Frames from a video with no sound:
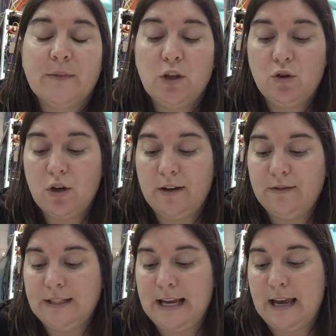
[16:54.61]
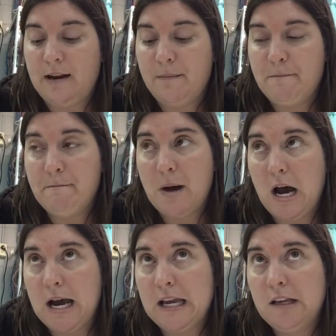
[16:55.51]
You could have said
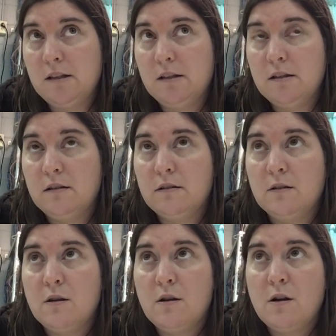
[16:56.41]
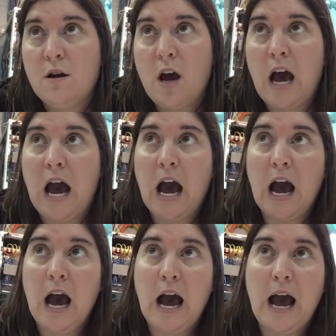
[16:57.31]
mind,
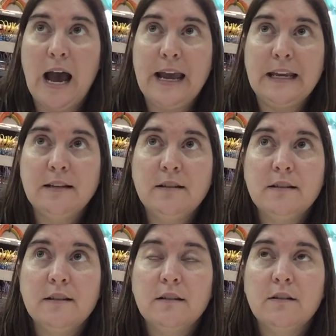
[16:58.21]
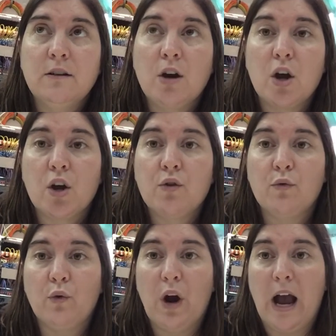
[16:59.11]
hind,
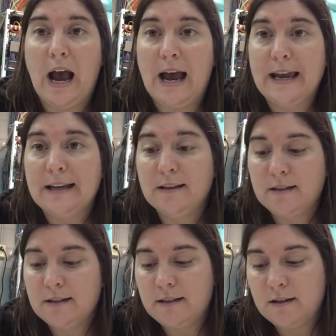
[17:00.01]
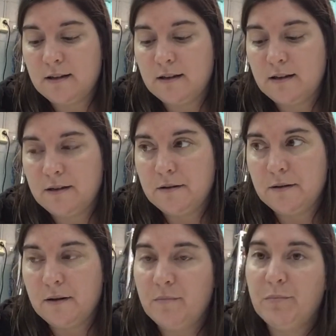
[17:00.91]
grind,
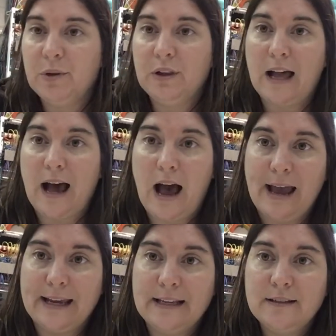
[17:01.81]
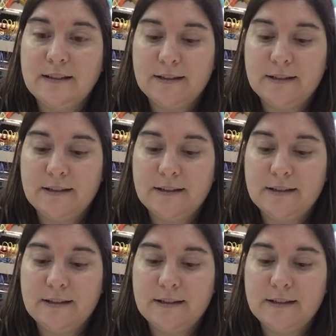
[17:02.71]
blind.